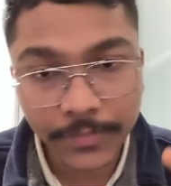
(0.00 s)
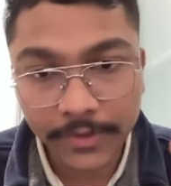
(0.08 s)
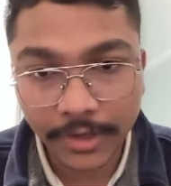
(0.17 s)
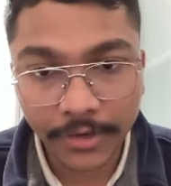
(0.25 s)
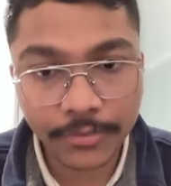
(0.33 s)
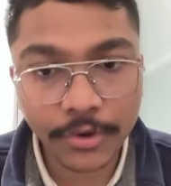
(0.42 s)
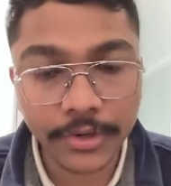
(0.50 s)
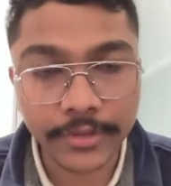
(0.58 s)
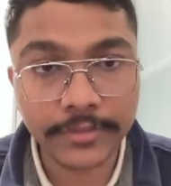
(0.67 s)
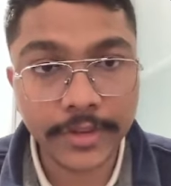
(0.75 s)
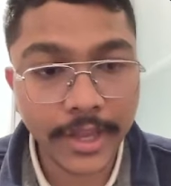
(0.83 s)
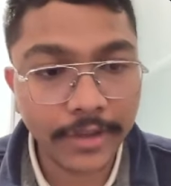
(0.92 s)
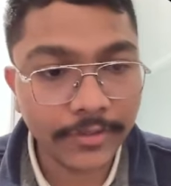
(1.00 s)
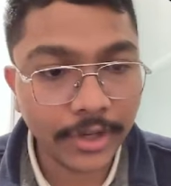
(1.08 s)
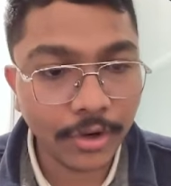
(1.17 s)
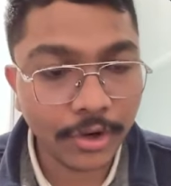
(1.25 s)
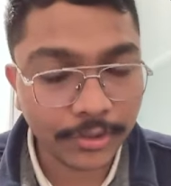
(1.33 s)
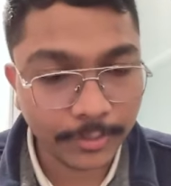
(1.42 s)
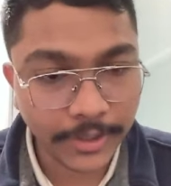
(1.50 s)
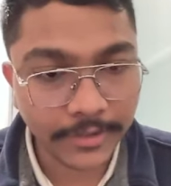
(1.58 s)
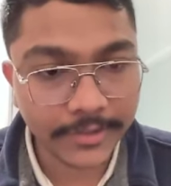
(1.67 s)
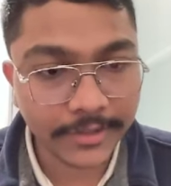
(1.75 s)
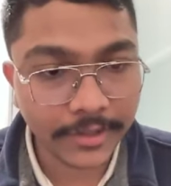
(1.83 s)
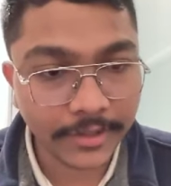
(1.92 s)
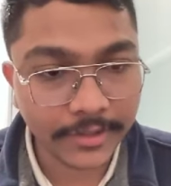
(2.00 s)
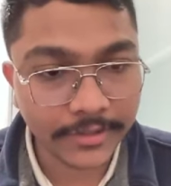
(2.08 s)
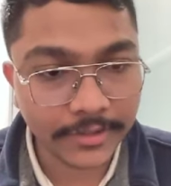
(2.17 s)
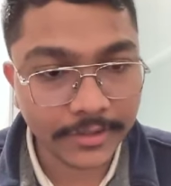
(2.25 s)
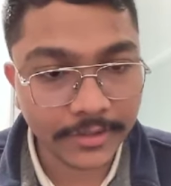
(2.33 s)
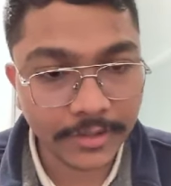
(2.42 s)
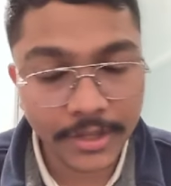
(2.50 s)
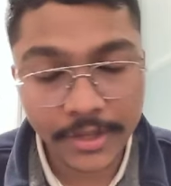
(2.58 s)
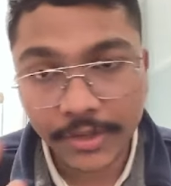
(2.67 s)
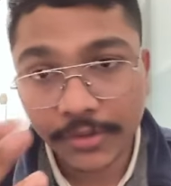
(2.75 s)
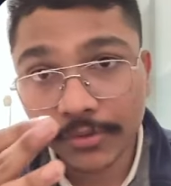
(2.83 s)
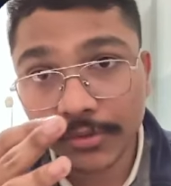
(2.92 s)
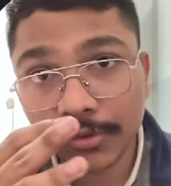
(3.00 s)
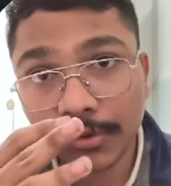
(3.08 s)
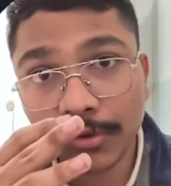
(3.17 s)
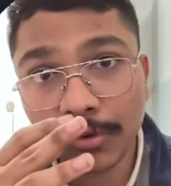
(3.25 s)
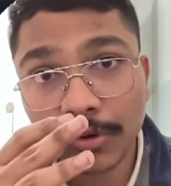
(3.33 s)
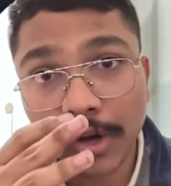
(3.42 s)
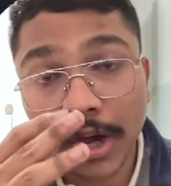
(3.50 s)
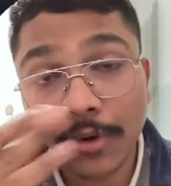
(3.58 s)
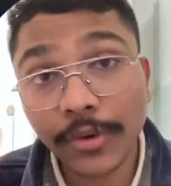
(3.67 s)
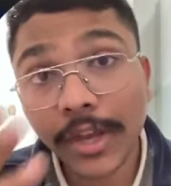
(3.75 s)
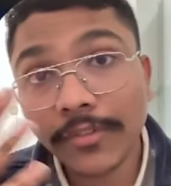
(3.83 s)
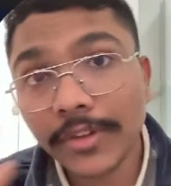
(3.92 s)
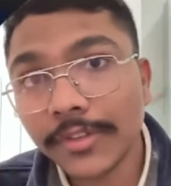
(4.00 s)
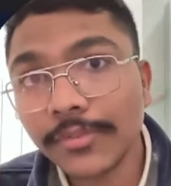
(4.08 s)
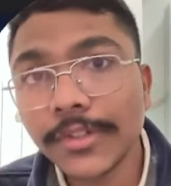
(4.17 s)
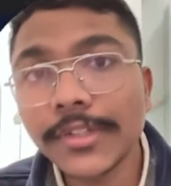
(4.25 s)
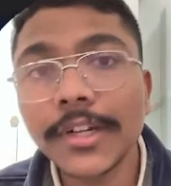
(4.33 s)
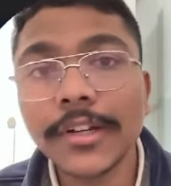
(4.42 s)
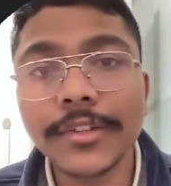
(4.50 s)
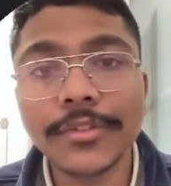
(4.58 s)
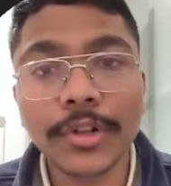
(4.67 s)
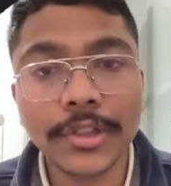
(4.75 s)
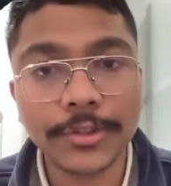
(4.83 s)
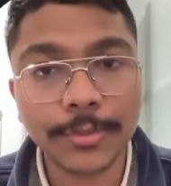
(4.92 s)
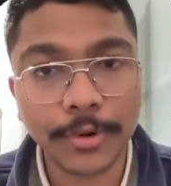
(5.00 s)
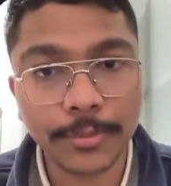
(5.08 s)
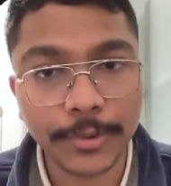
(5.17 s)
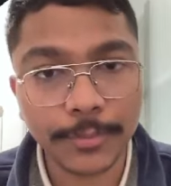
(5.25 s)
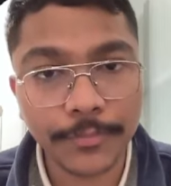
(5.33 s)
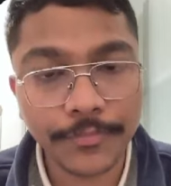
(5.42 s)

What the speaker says: Of course, we have the logs, metrics and traces. So how can we efficiently solve this problem?